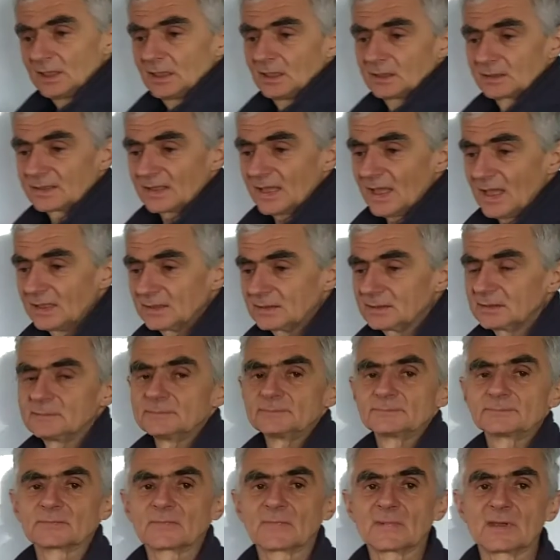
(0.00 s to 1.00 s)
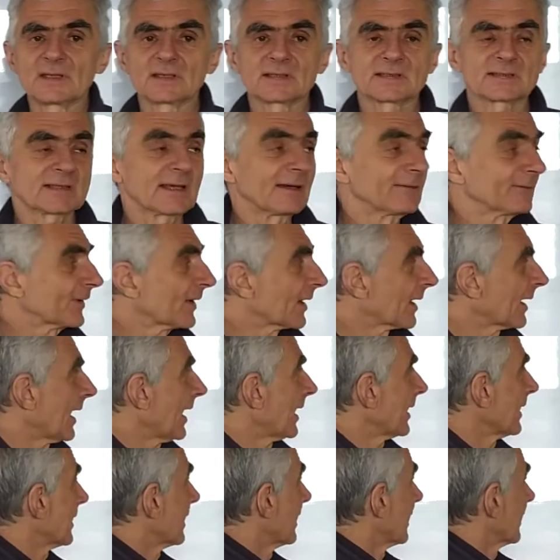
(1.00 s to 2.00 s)
then is something
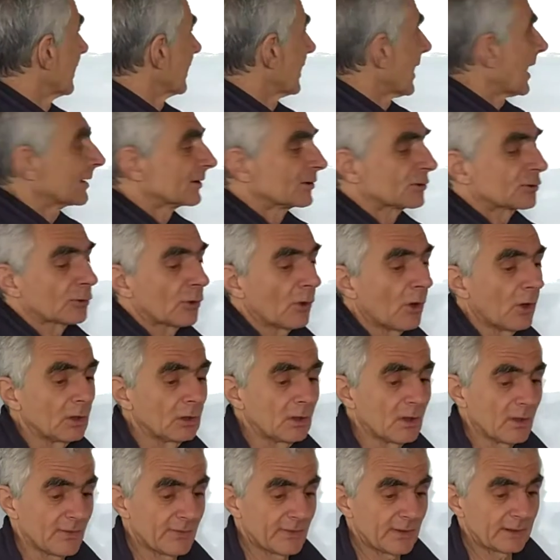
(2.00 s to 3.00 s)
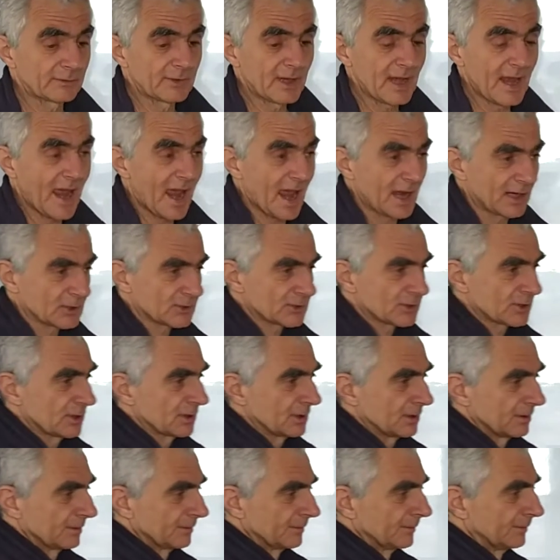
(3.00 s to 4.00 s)
like control of the
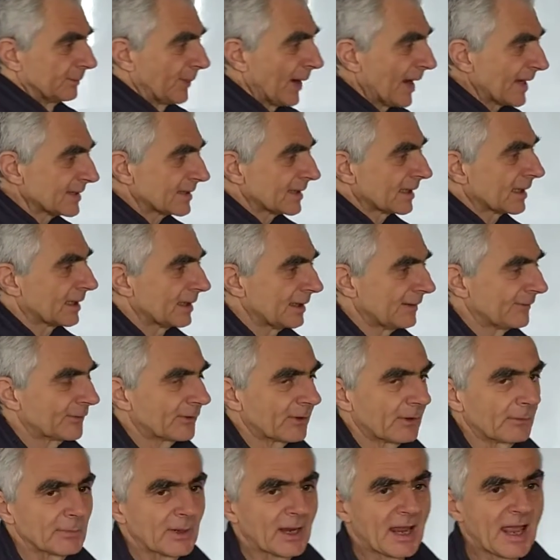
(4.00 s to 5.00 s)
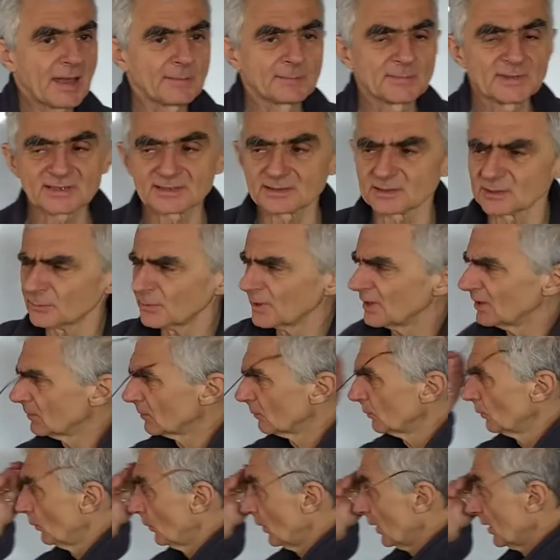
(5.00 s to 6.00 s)
reaction. Basically, from chemistry,
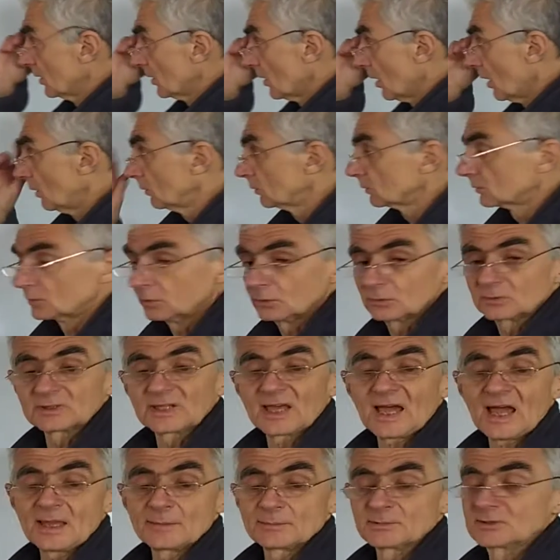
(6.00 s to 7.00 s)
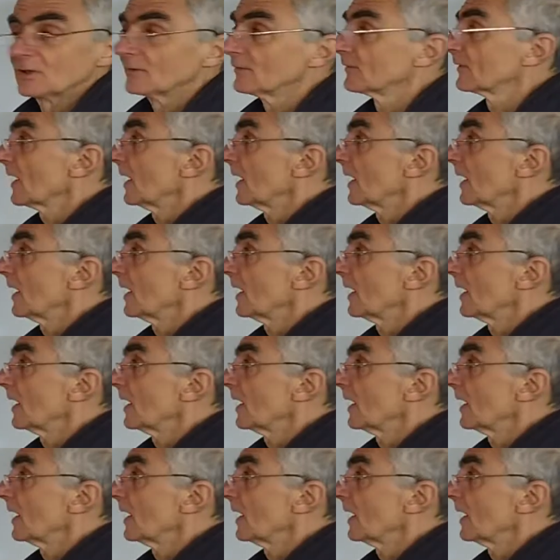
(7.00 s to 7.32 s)
we know two types of